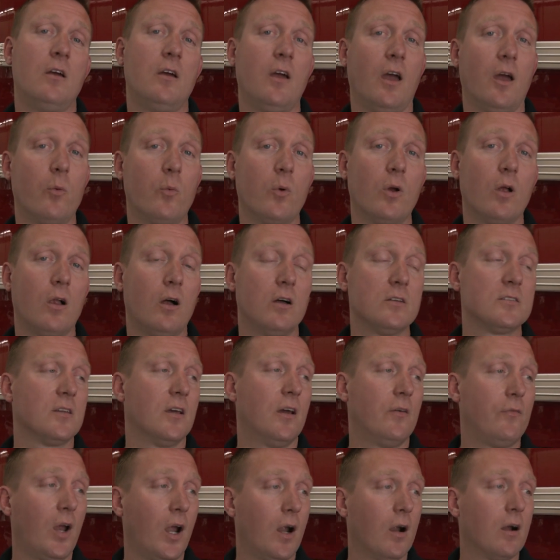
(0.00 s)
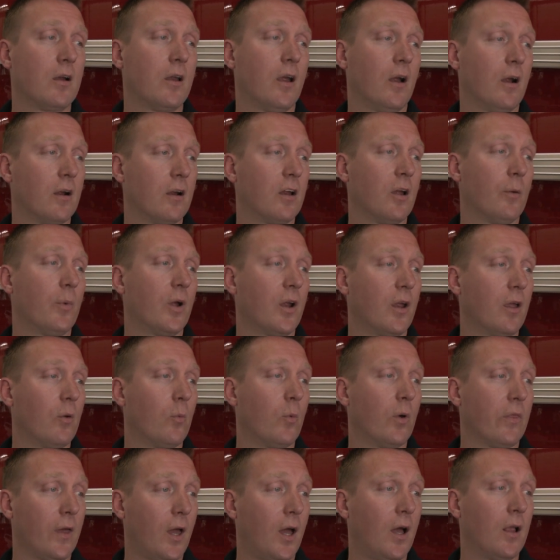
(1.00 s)
and we'll also have air care coming in
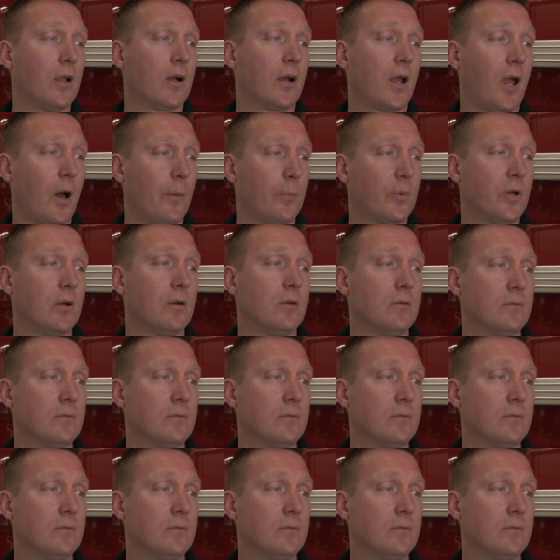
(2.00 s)
with a helicopter.